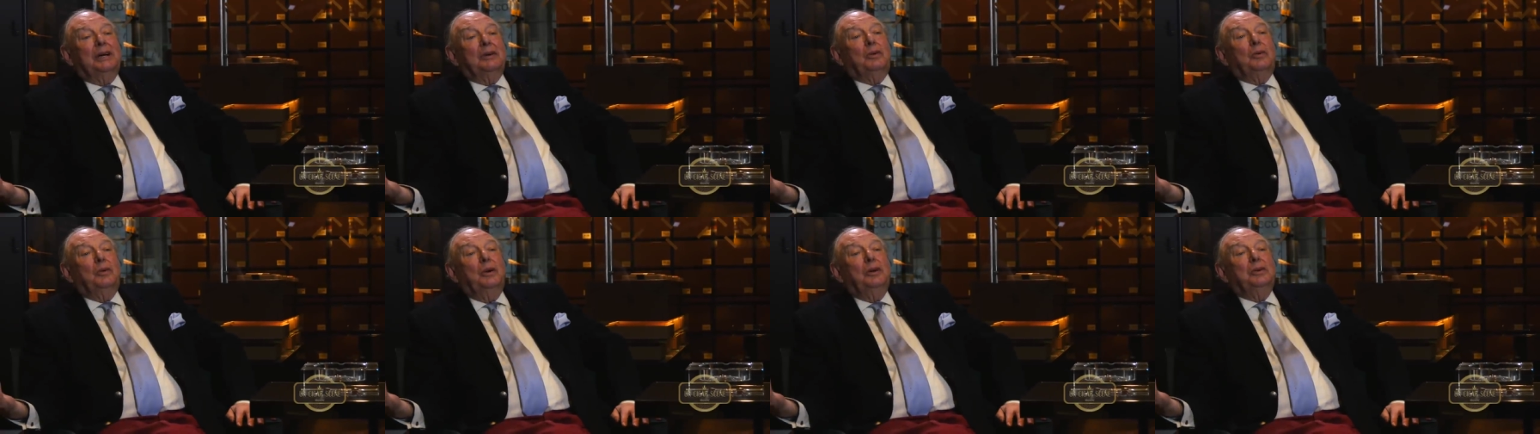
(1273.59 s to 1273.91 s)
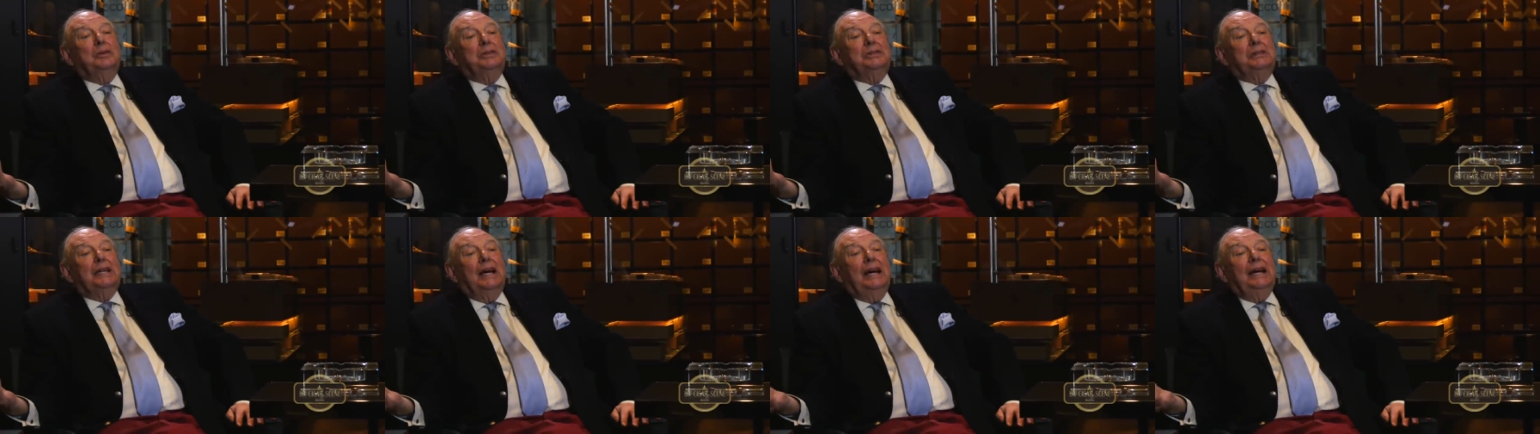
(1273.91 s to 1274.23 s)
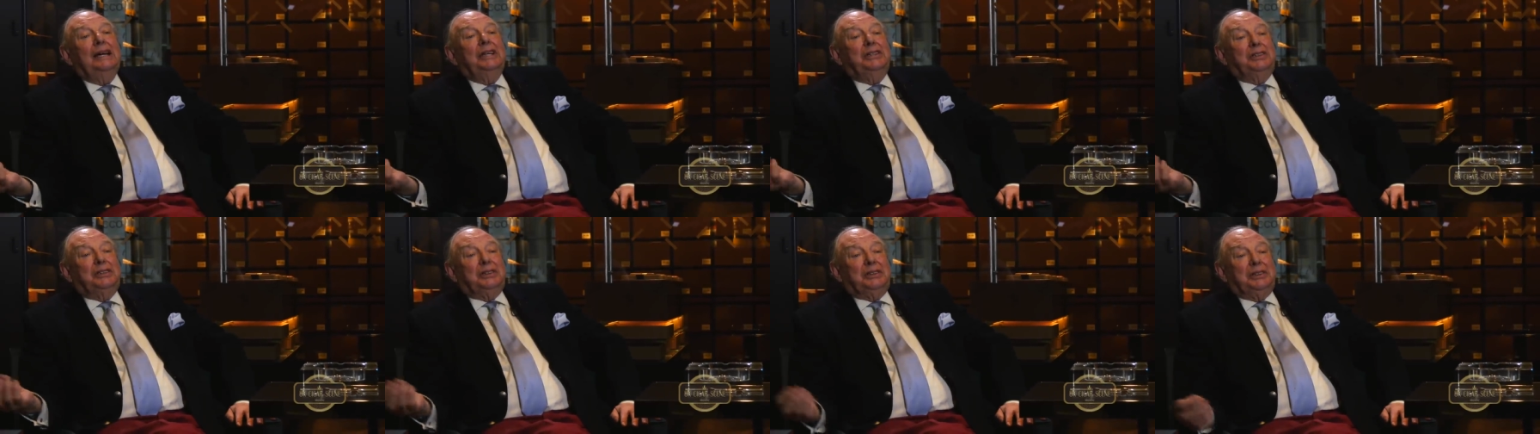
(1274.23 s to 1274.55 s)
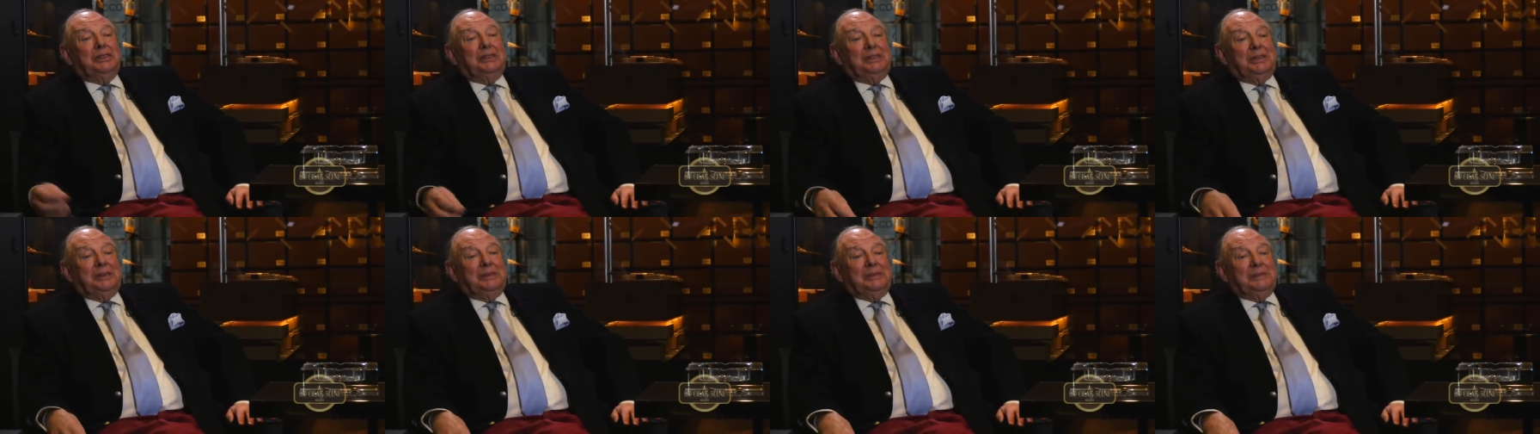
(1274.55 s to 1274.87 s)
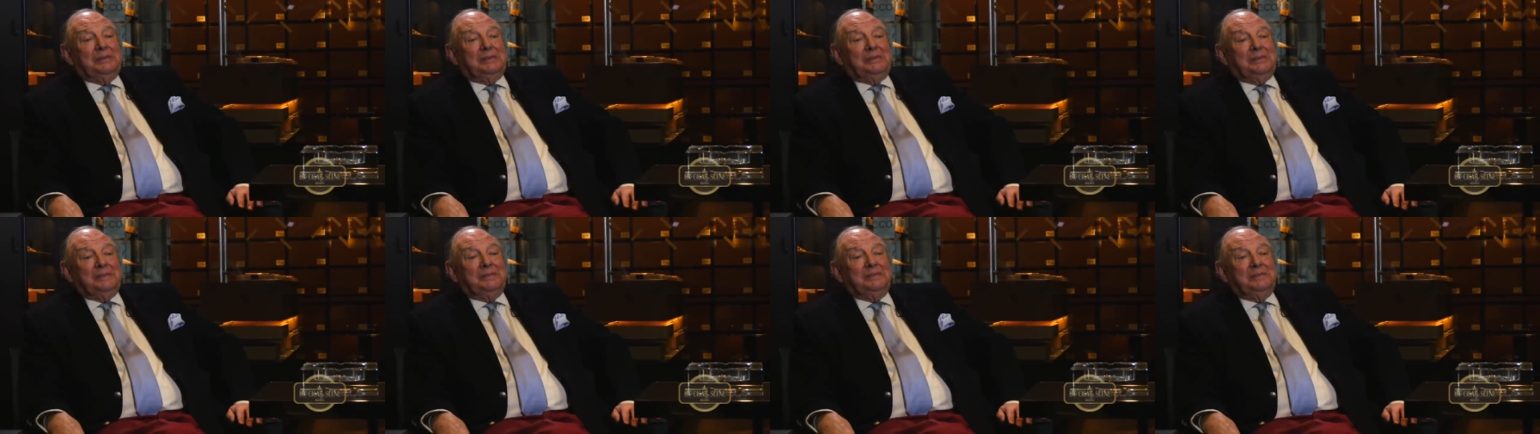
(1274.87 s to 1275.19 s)
quotes agents.
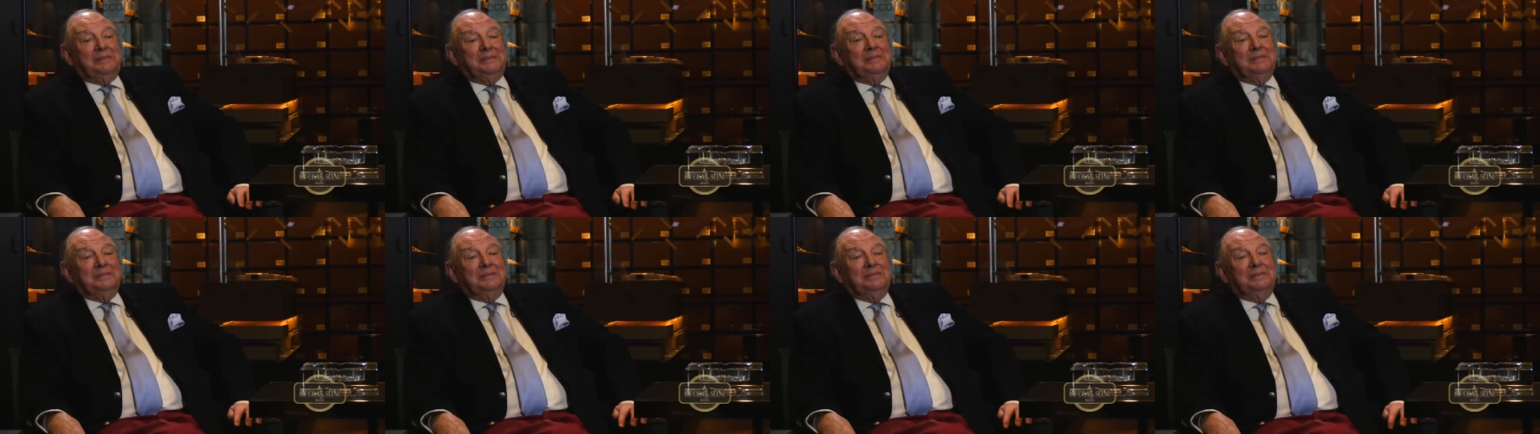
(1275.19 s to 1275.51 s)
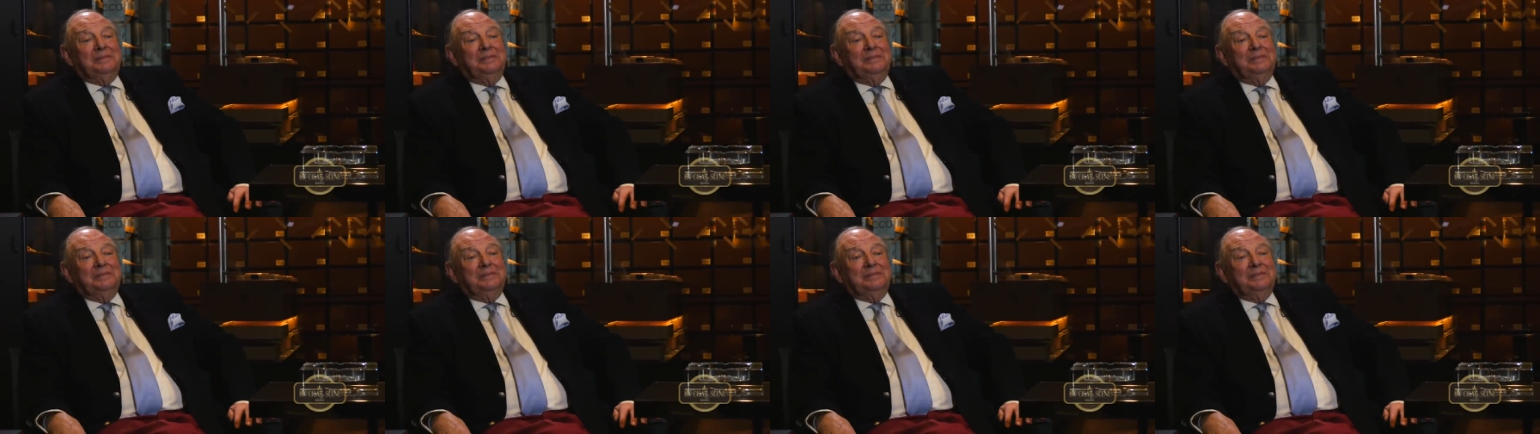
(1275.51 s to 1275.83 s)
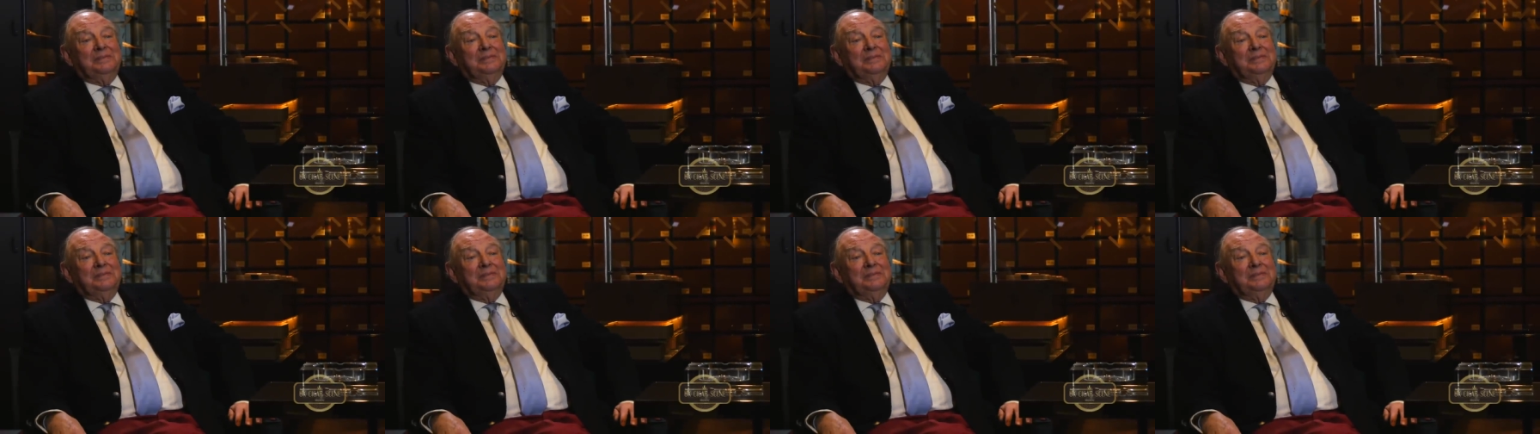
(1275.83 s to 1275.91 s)
Right, right.